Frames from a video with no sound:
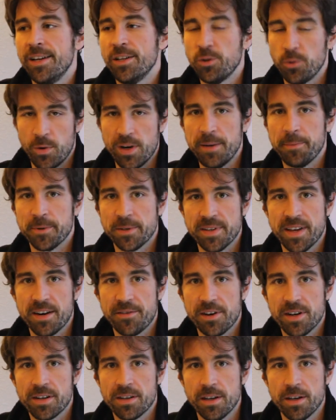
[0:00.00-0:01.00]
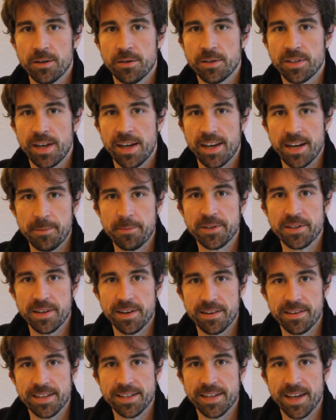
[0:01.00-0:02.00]
20% of our clothes
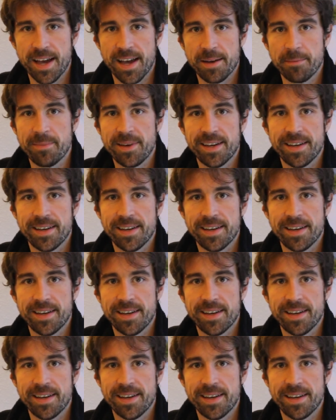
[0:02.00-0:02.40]
80% of the time.